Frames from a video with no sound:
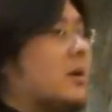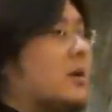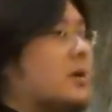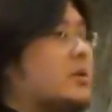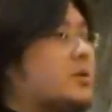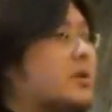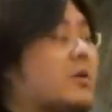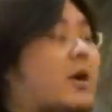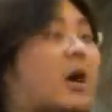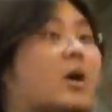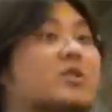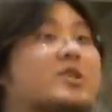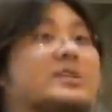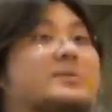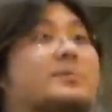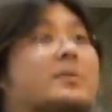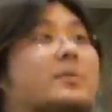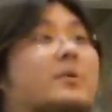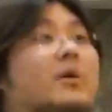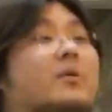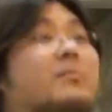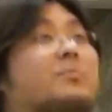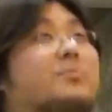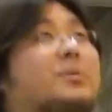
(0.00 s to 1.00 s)
So all these
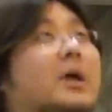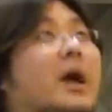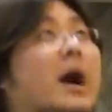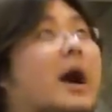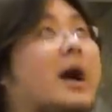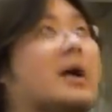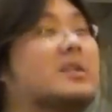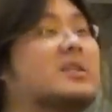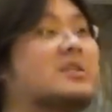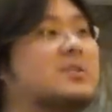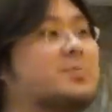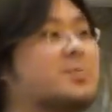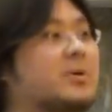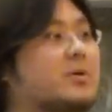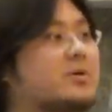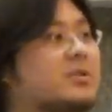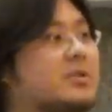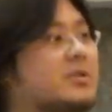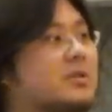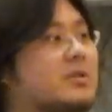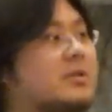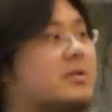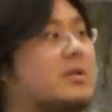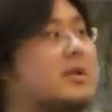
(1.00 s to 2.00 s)
people are behind this
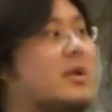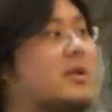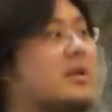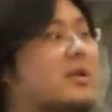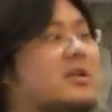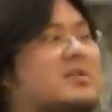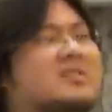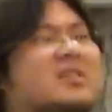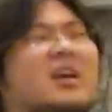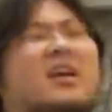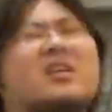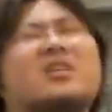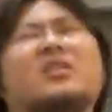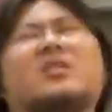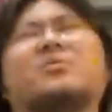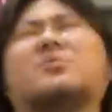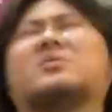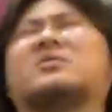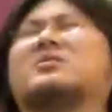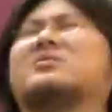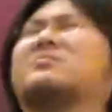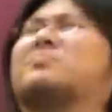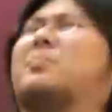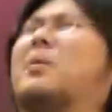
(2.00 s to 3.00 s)
person, and he's like, you know,
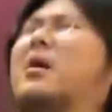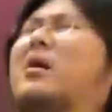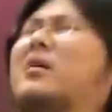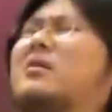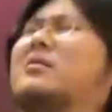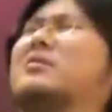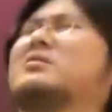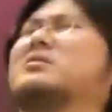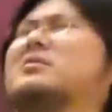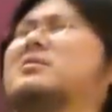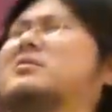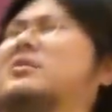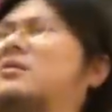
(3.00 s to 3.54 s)
with his bottles of